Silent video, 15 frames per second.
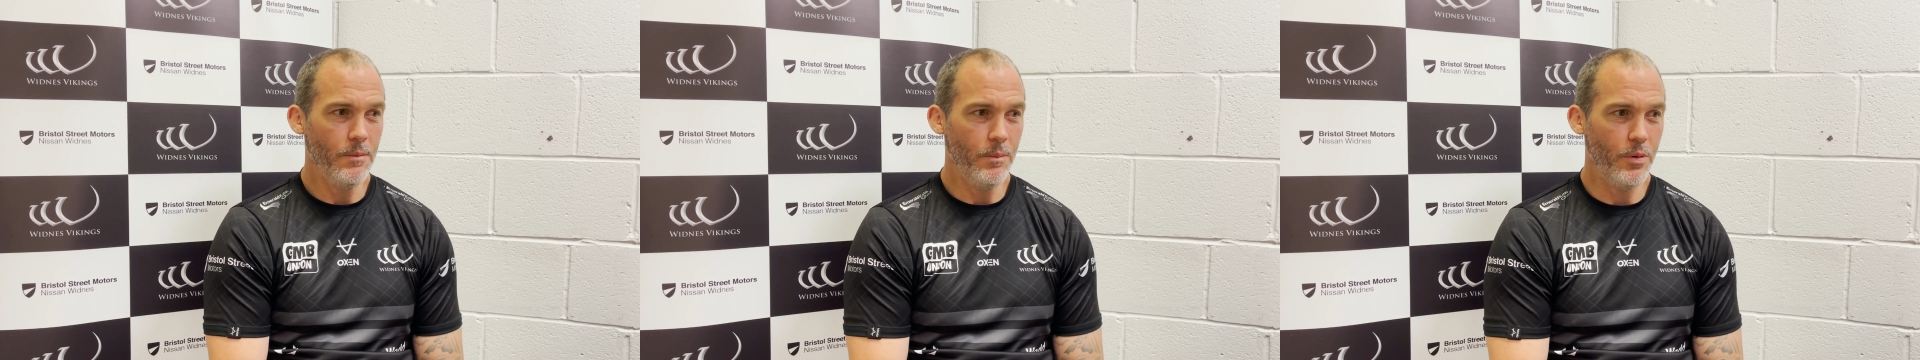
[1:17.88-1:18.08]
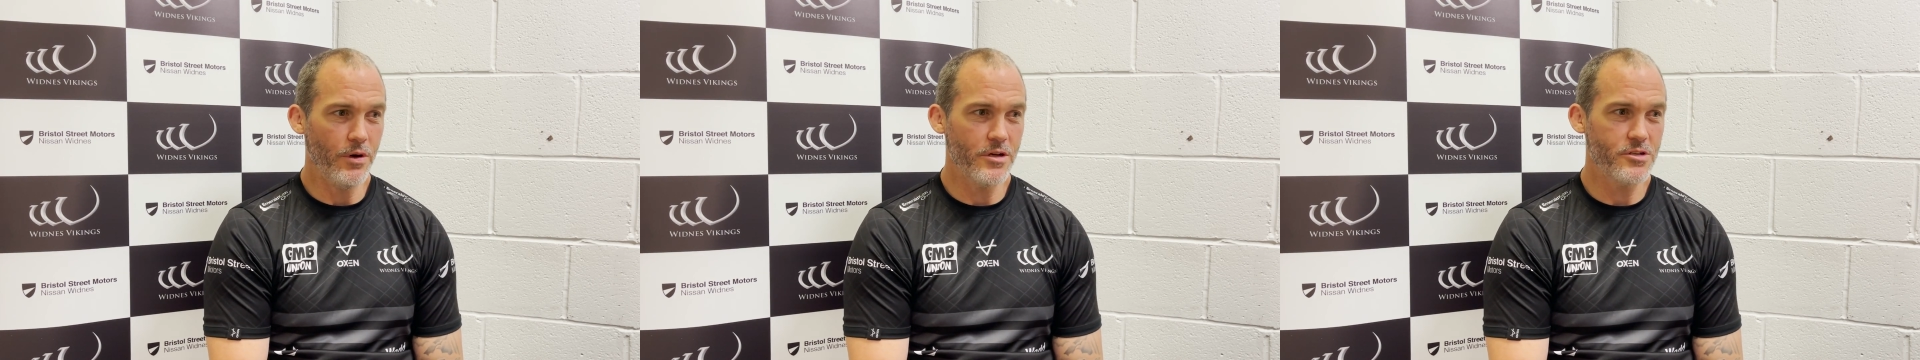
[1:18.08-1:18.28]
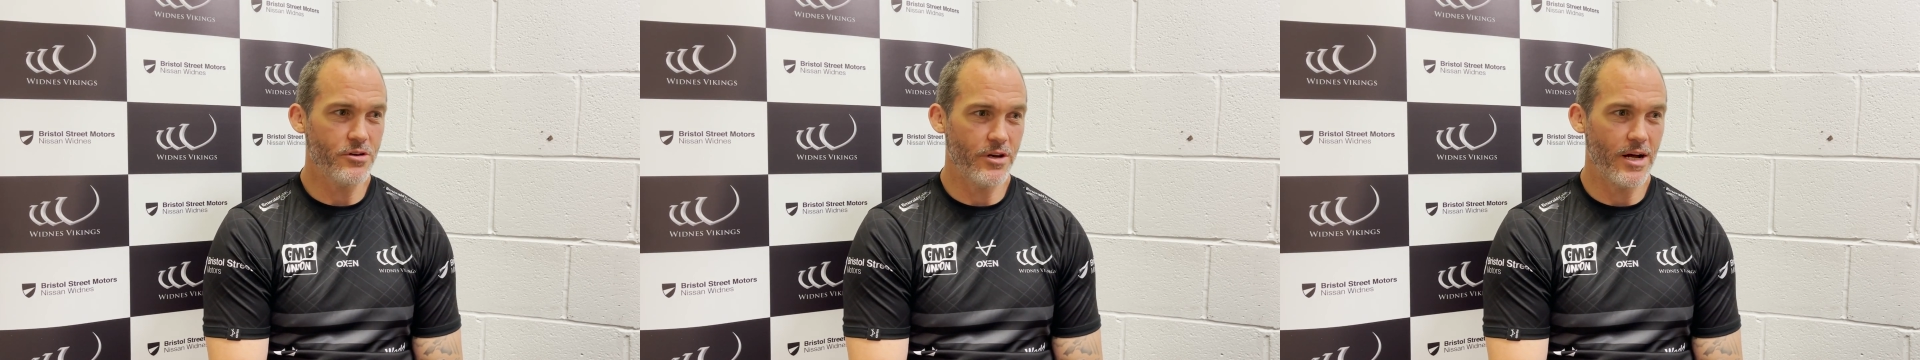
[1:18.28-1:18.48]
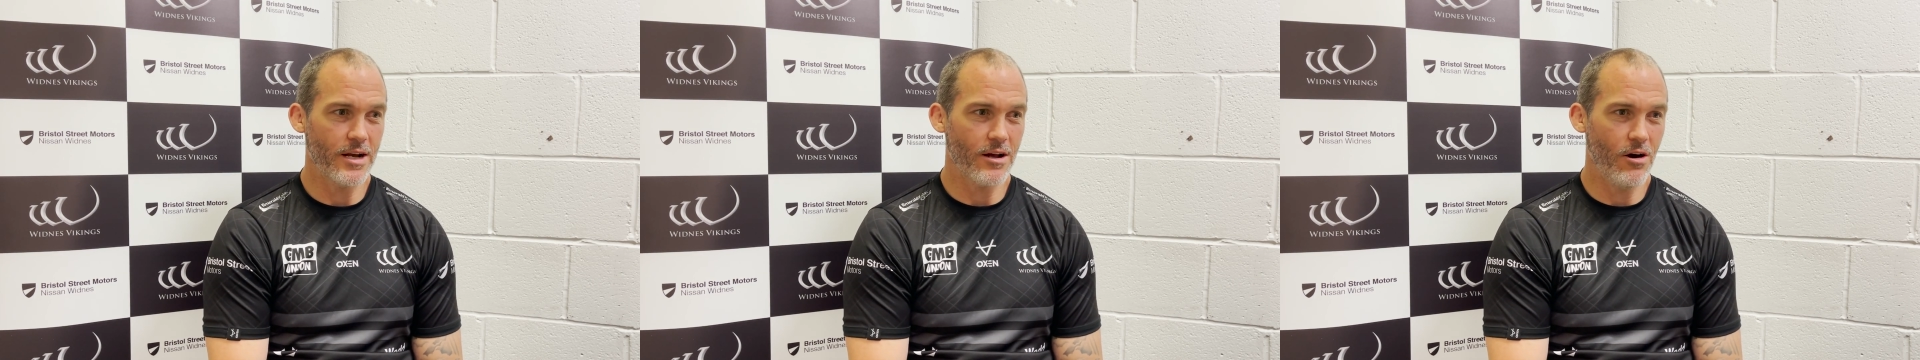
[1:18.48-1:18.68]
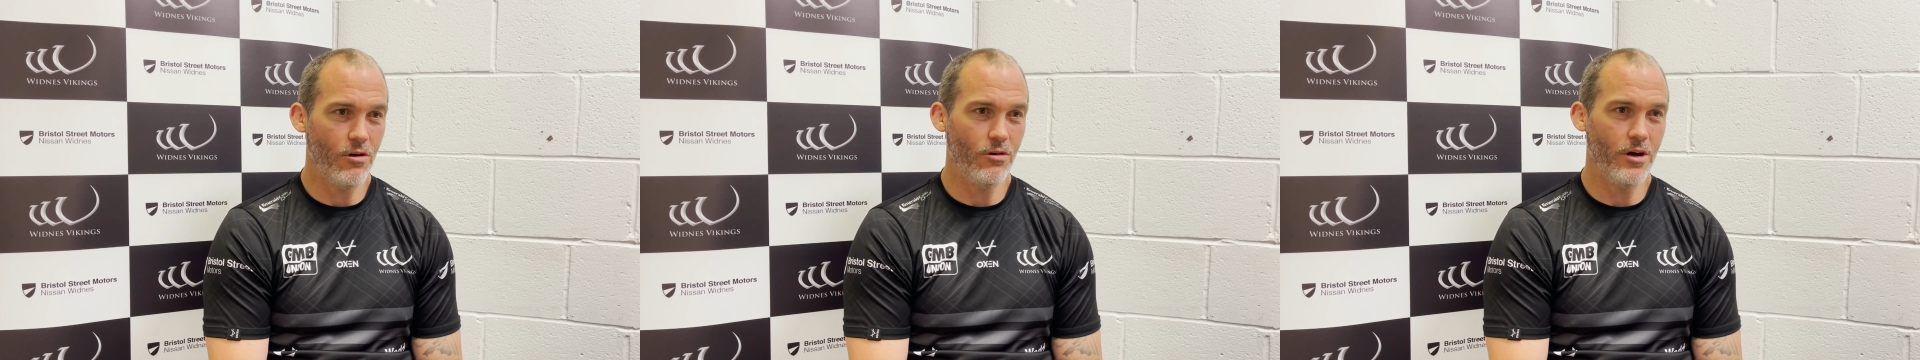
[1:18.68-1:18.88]
put us on our
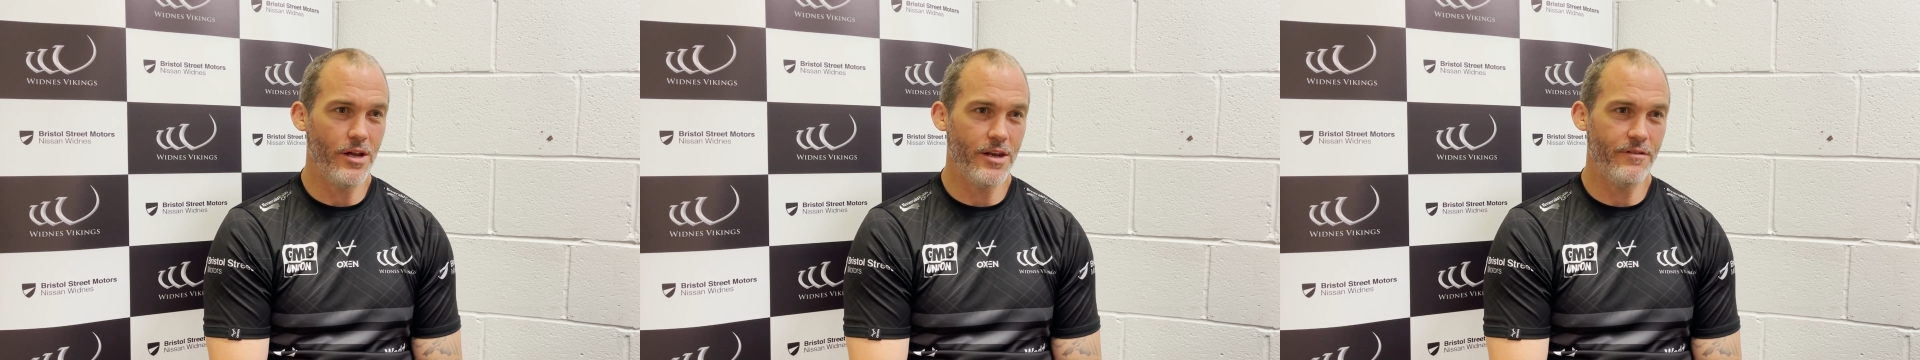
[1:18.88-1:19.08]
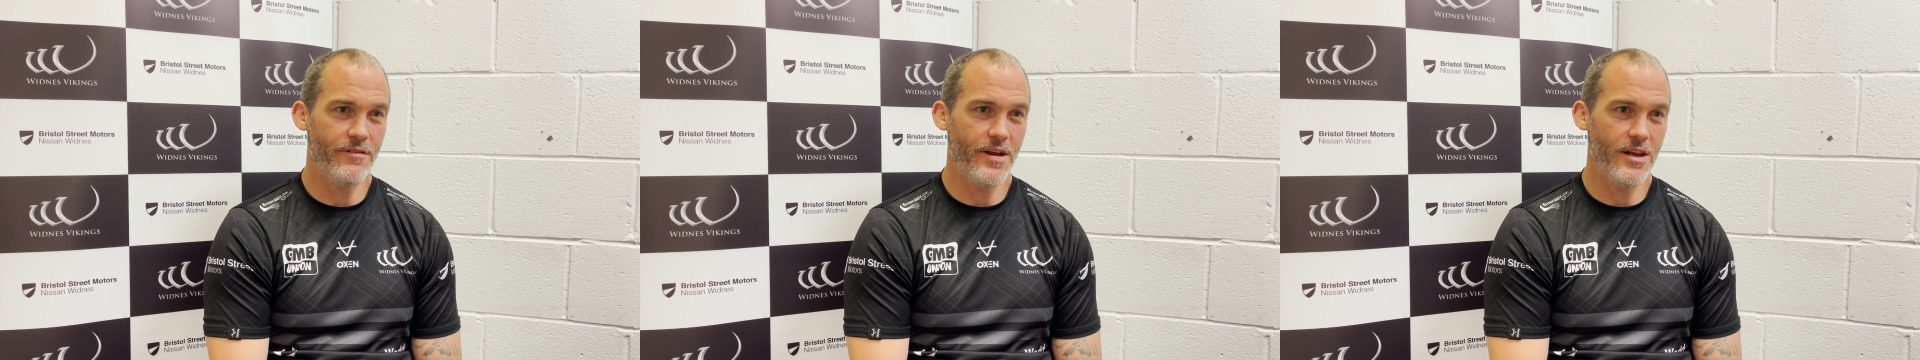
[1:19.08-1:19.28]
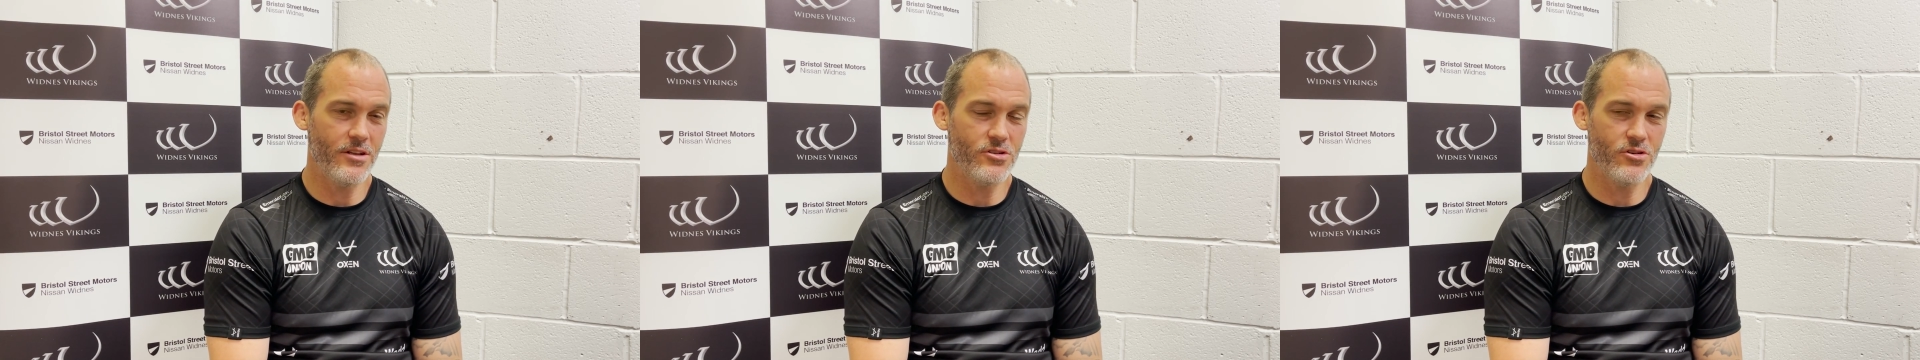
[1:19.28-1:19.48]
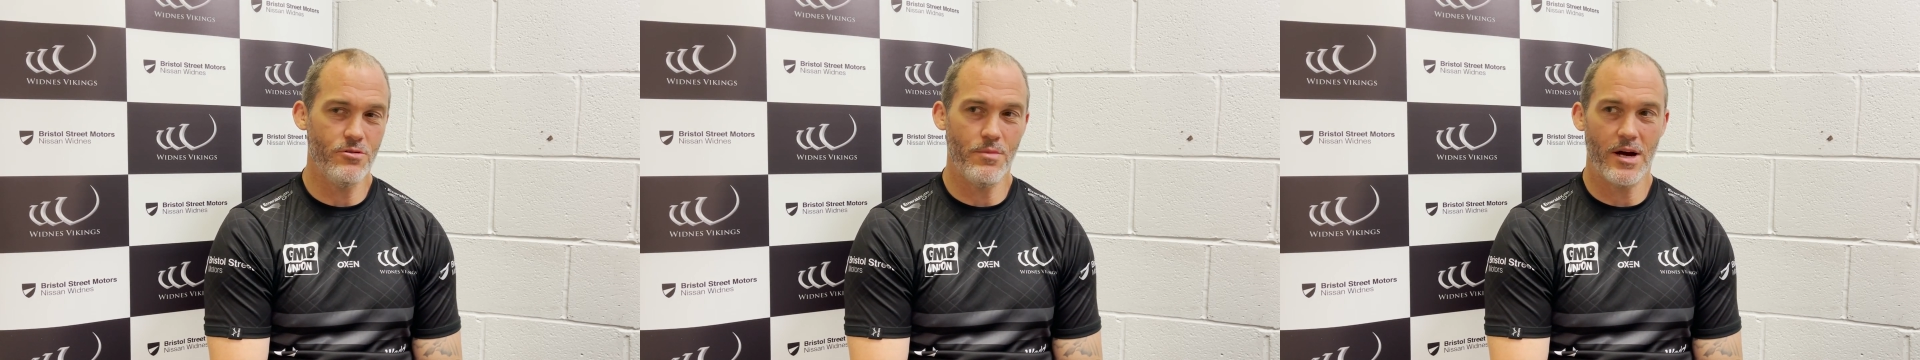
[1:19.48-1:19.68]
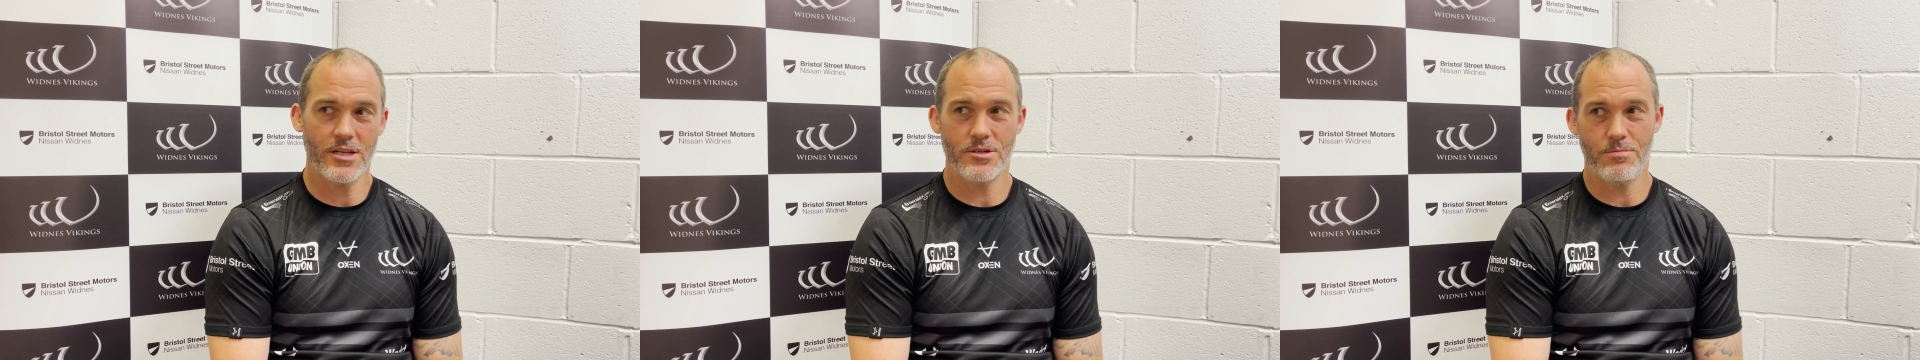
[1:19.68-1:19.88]
goal line defending too
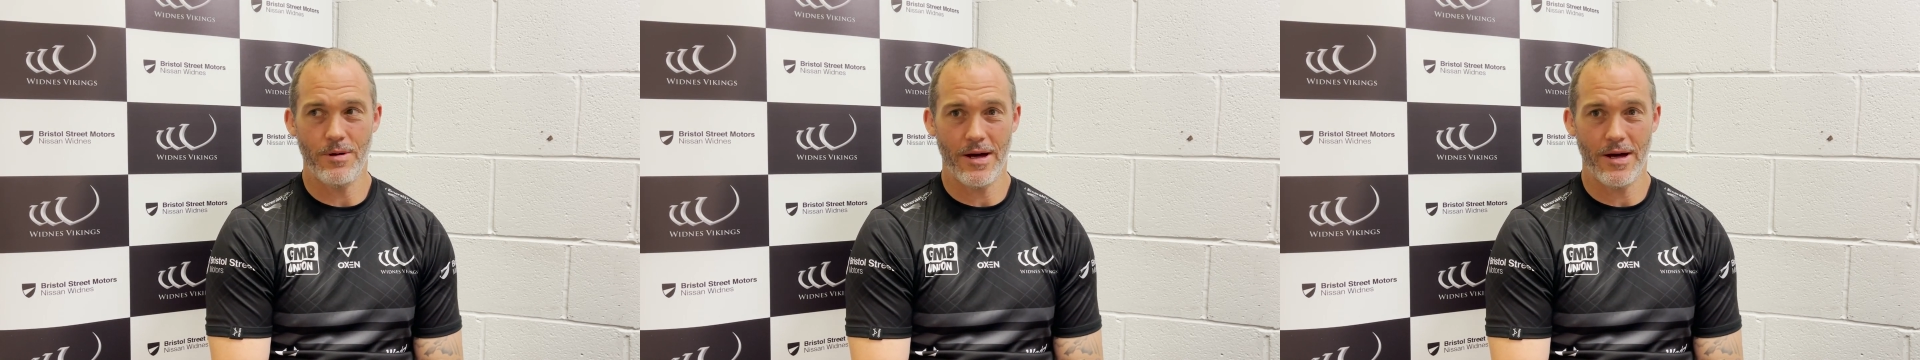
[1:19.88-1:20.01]
much.